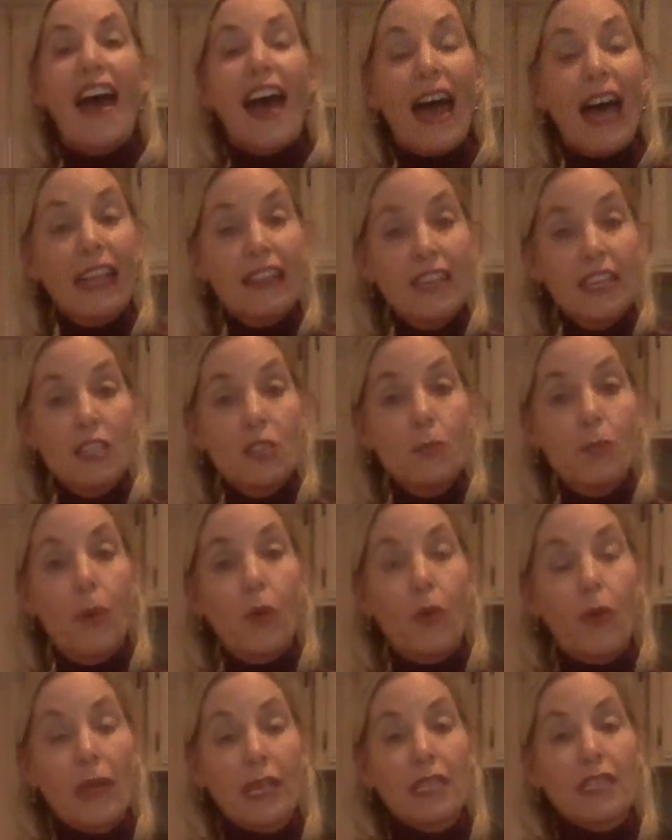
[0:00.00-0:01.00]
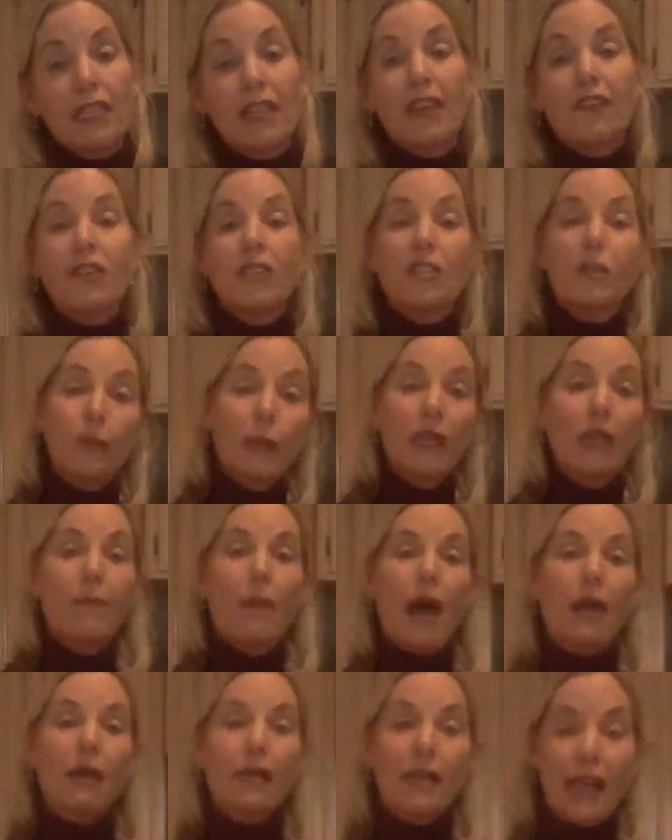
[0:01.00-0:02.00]
At this point, if it's been
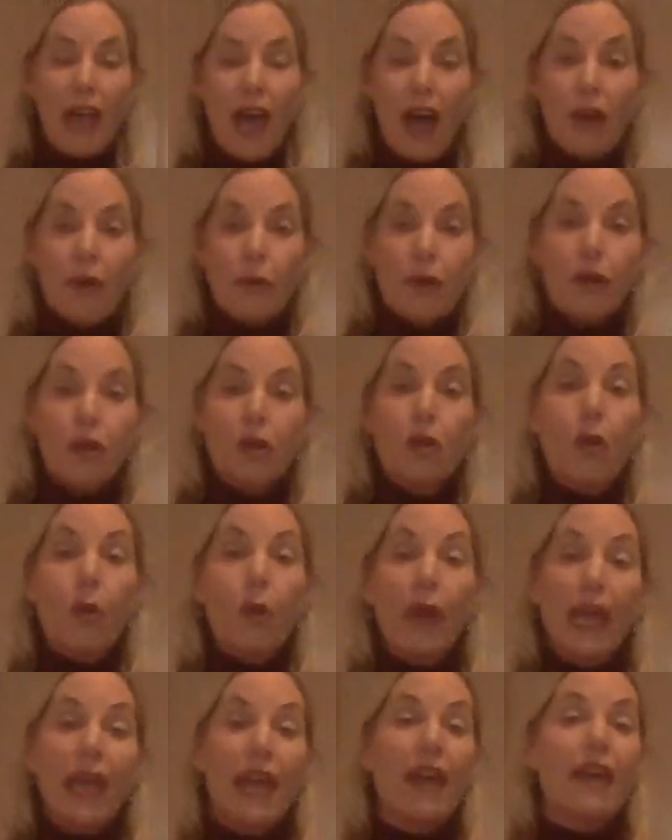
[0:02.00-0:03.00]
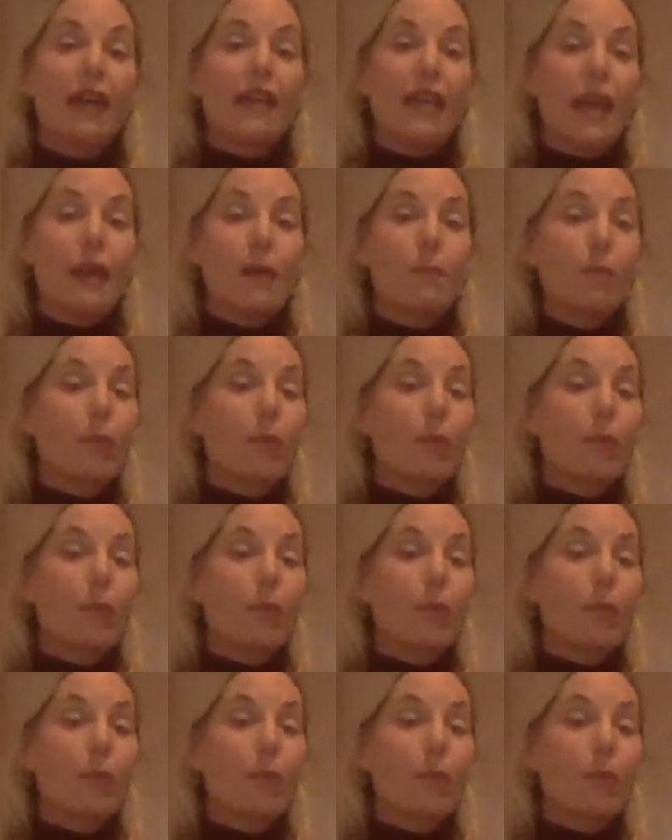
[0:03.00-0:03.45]
about an hour, go ahead and